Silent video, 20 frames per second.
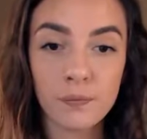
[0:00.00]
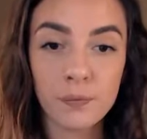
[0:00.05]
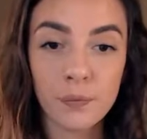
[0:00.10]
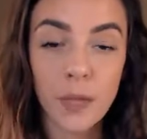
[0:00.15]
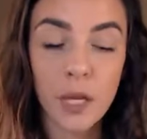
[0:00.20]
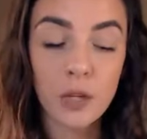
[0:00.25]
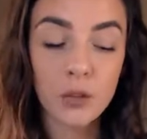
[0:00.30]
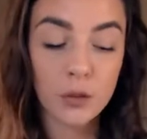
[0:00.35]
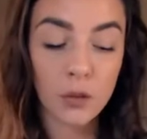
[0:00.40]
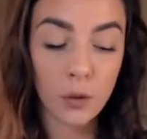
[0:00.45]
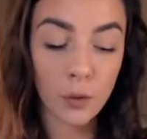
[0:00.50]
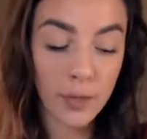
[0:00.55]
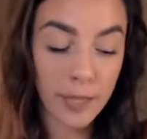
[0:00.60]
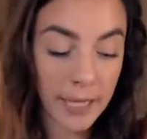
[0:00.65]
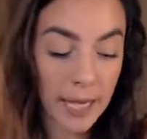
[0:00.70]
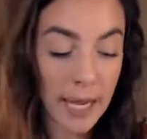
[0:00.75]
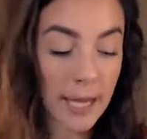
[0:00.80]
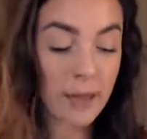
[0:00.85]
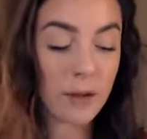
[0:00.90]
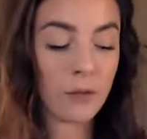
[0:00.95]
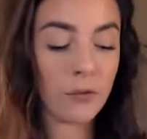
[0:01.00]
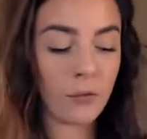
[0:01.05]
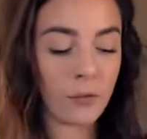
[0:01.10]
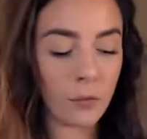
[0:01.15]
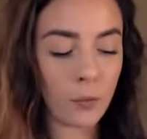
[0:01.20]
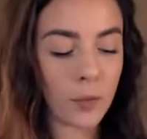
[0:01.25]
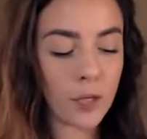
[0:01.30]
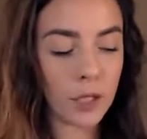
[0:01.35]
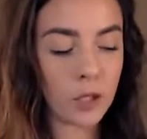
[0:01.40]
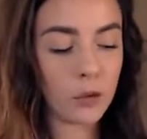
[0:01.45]
So again,
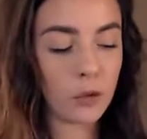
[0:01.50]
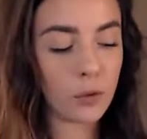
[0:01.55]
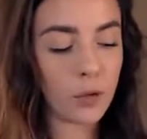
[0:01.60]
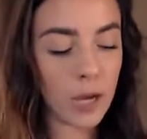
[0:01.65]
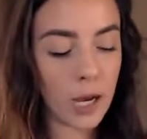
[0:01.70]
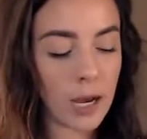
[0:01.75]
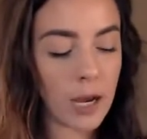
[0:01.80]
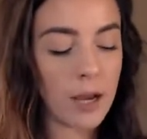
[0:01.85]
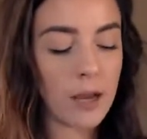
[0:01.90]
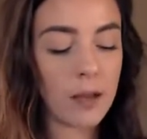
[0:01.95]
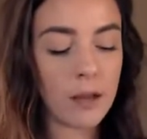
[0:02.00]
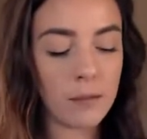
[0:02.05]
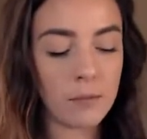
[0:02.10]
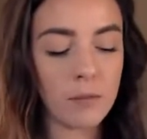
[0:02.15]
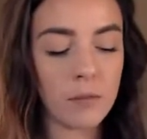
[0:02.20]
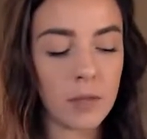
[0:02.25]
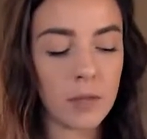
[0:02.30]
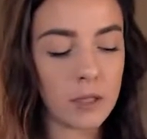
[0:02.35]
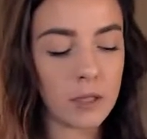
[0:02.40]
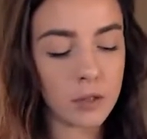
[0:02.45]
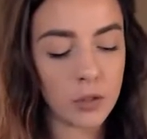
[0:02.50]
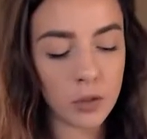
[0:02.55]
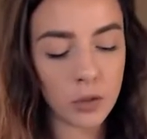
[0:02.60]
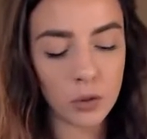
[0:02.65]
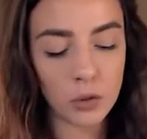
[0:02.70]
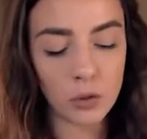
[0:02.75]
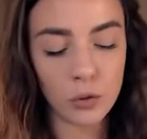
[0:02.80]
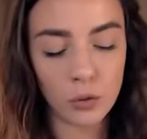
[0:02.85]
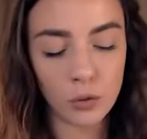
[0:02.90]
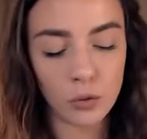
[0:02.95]
when you come
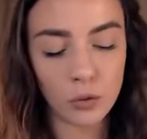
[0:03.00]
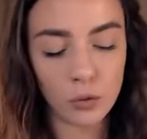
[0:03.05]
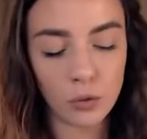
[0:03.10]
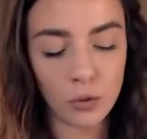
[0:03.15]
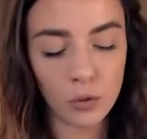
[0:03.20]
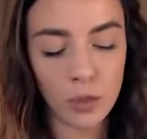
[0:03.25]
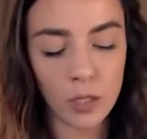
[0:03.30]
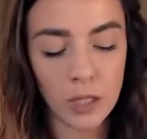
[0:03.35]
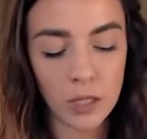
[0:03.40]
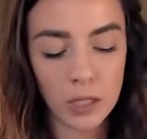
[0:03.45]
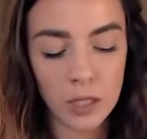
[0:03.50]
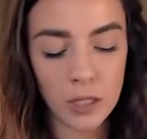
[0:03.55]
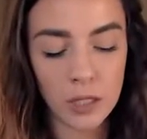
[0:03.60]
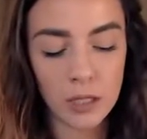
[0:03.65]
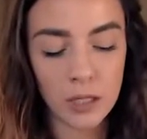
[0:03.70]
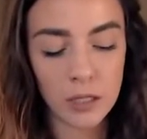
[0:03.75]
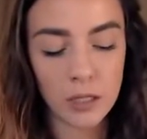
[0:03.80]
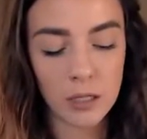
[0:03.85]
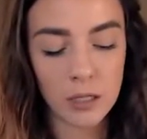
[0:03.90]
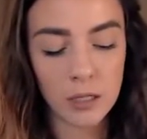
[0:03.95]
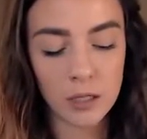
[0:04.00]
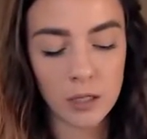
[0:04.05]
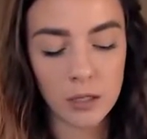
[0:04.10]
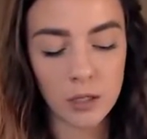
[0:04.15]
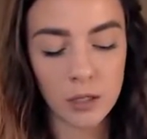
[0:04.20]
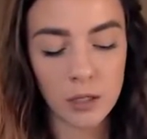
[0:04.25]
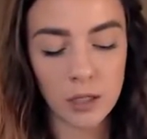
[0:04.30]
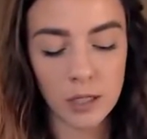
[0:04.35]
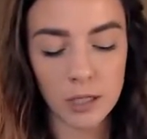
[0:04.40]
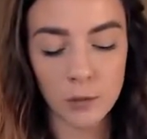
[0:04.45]
to
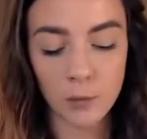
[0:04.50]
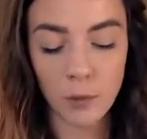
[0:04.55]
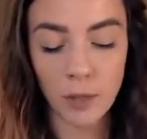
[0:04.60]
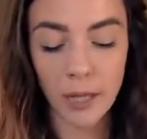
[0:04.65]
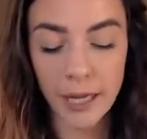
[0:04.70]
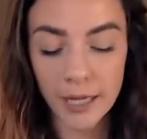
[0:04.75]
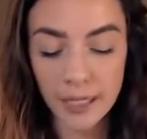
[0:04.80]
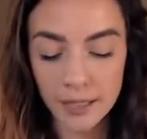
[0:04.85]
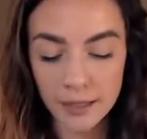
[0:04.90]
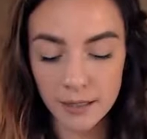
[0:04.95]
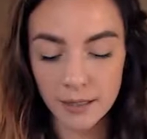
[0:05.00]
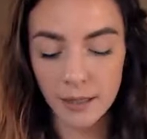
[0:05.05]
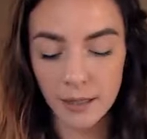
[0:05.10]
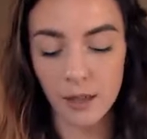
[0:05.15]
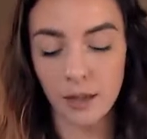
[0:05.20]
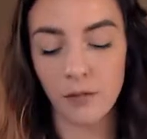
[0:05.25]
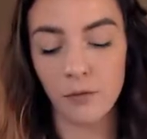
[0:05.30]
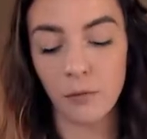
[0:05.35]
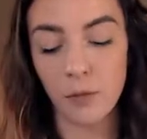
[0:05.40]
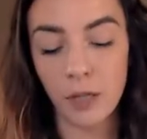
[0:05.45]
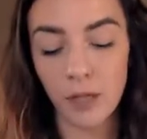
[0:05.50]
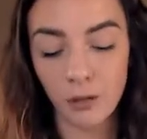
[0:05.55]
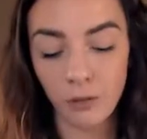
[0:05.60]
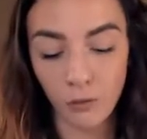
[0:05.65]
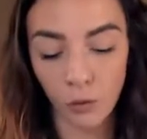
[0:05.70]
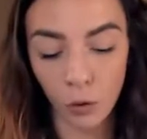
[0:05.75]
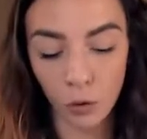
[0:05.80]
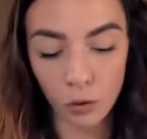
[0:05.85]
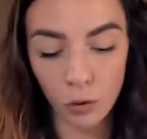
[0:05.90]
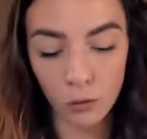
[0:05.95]
this place of being
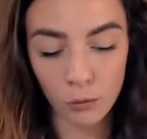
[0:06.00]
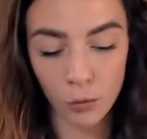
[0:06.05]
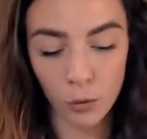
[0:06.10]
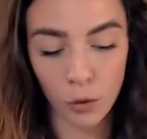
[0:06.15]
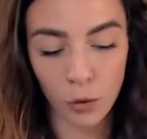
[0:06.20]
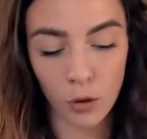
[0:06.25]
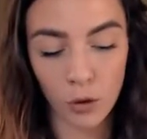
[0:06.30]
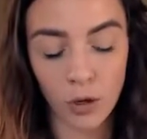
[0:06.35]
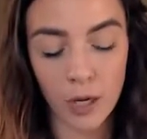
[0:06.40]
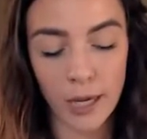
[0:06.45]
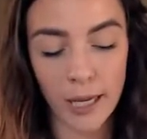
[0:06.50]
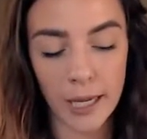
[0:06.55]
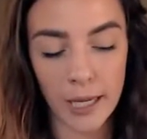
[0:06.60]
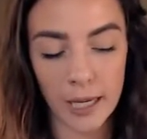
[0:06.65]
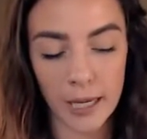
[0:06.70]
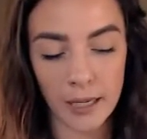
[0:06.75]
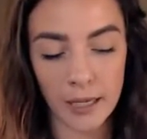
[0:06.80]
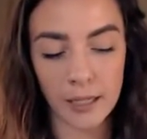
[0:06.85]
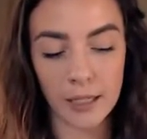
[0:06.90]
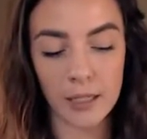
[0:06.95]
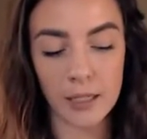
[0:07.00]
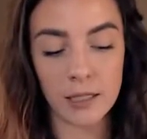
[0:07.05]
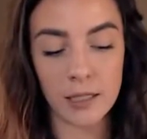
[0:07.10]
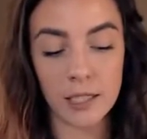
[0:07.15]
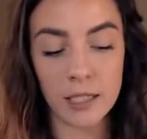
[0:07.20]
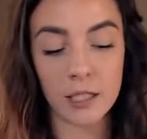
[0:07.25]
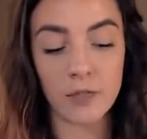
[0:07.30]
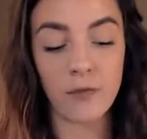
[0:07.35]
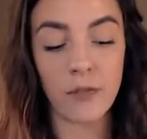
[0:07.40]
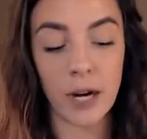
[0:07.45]
vulnerable and
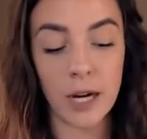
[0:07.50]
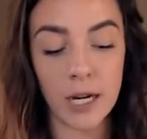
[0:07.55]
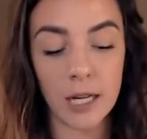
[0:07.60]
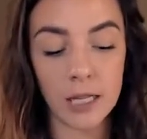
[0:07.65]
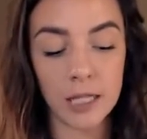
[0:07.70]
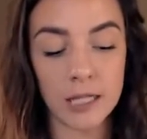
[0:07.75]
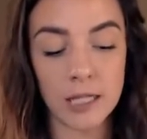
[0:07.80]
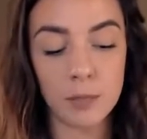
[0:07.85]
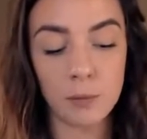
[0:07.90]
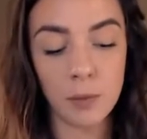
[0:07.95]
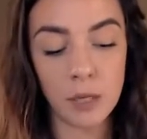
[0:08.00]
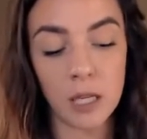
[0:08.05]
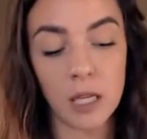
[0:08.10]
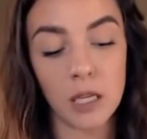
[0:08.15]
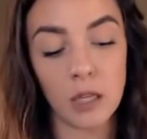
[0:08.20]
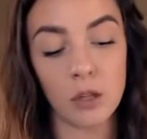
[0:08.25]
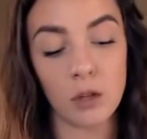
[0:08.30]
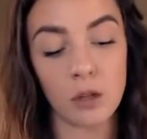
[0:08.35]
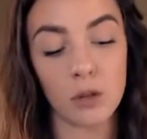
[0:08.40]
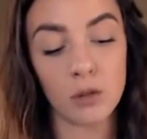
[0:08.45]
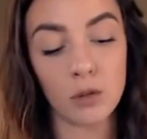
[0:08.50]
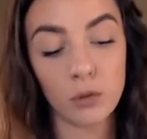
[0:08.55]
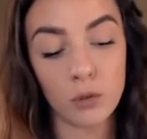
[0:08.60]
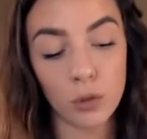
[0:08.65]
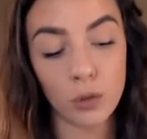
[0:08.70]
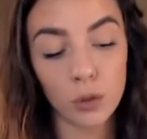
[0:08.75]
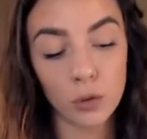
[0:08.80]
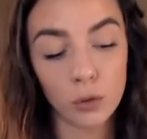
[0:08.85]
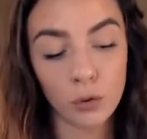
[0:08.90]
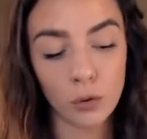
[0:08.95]
finally speaking your
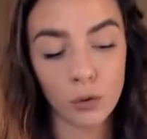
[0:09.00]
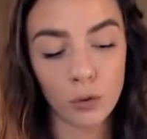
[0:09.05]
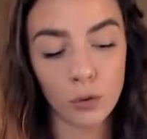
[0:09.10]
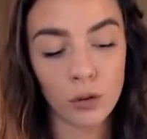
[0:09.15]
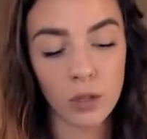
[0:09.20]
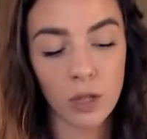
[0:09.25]
truth,